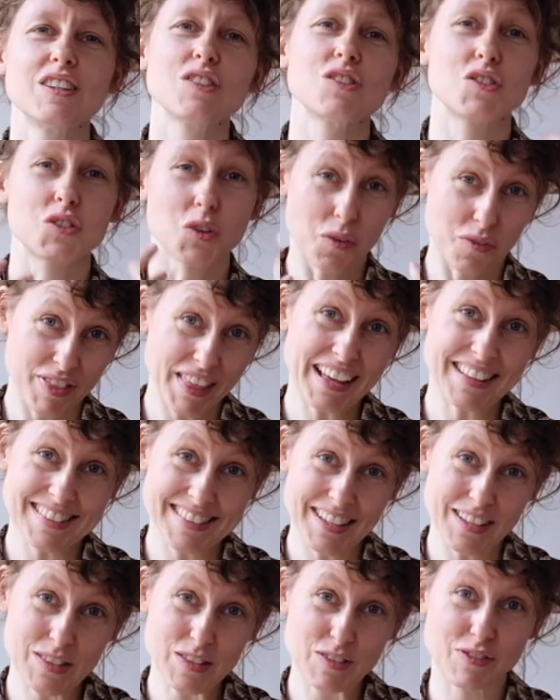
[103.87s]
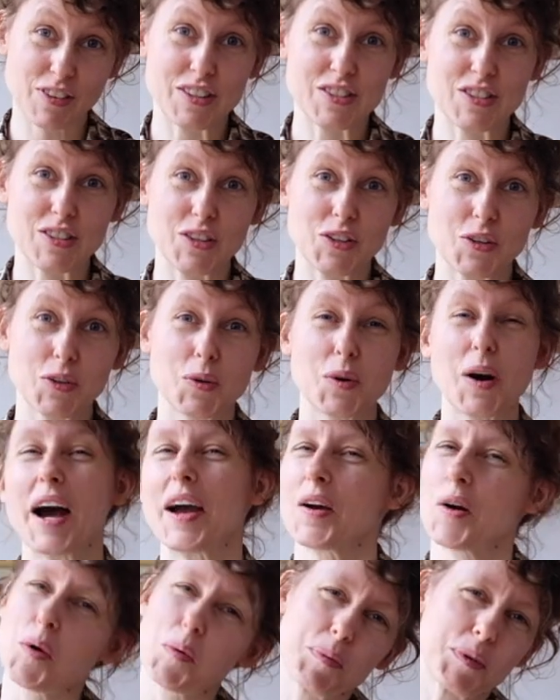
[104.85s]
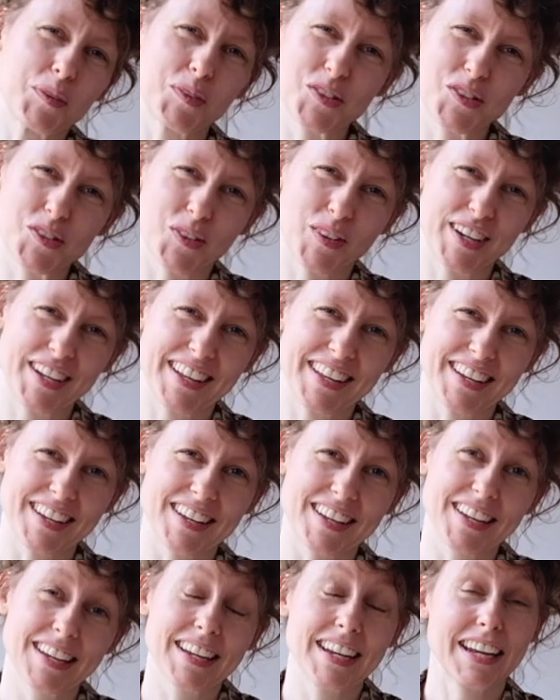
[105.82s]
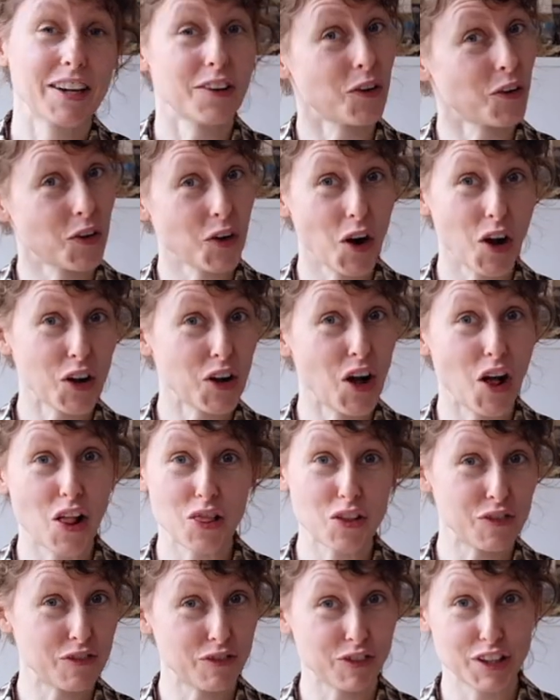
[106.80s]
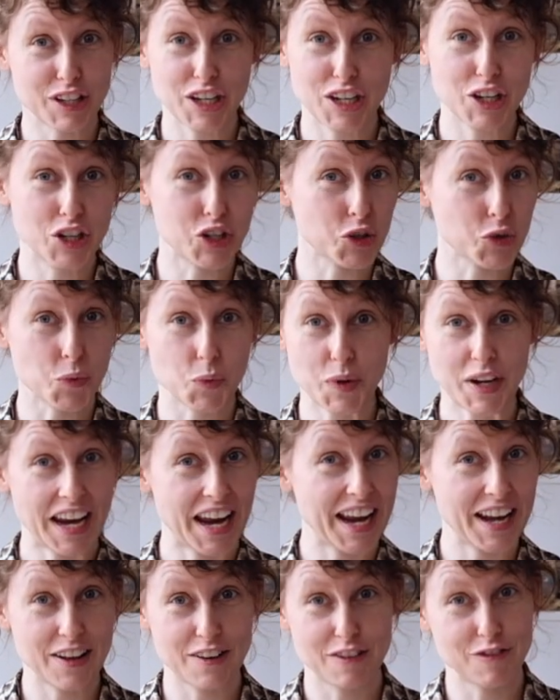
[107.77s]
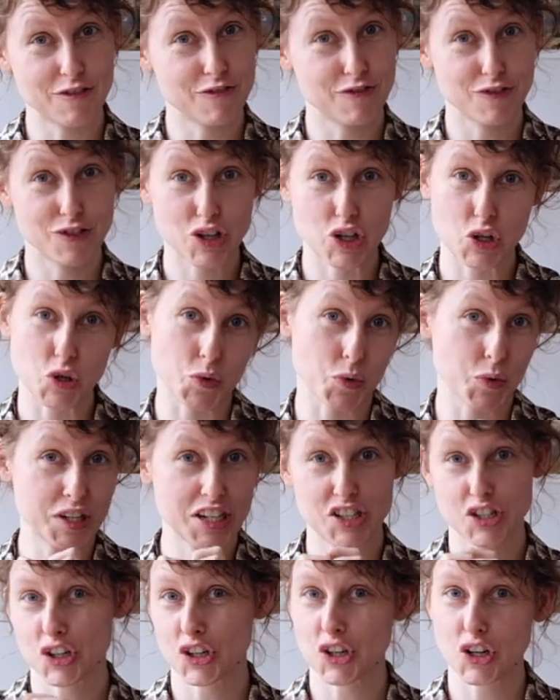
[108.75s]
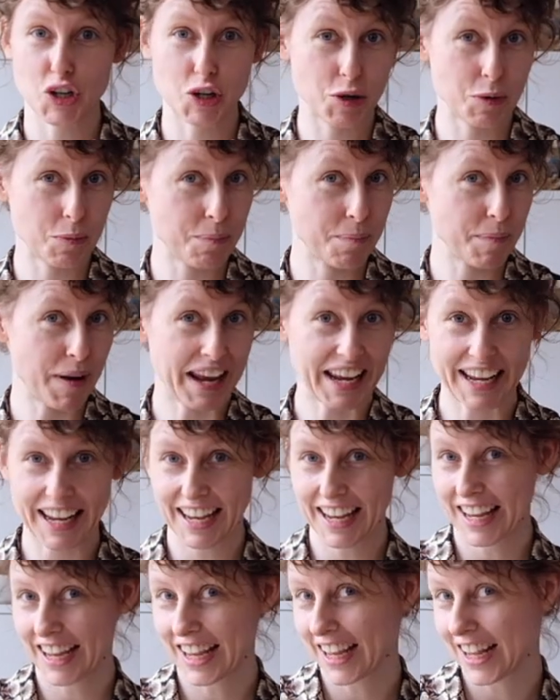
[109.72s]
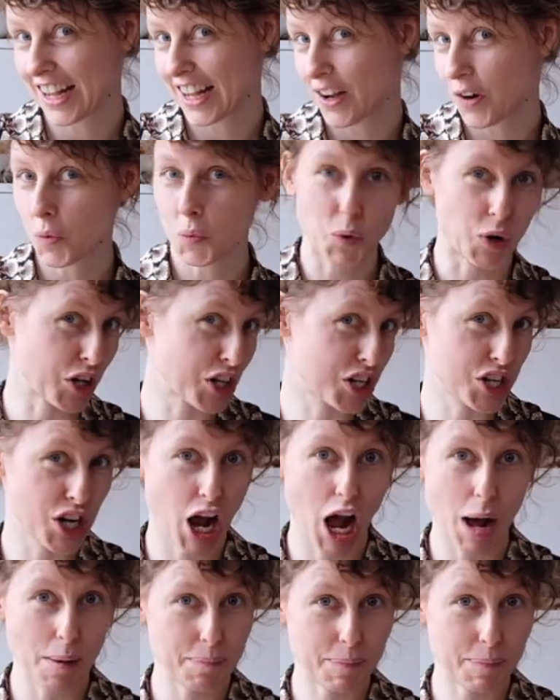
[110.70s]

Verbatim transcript: So if that sounds fun to you, I hope you'll join in in our colorfully creative creature making workshop.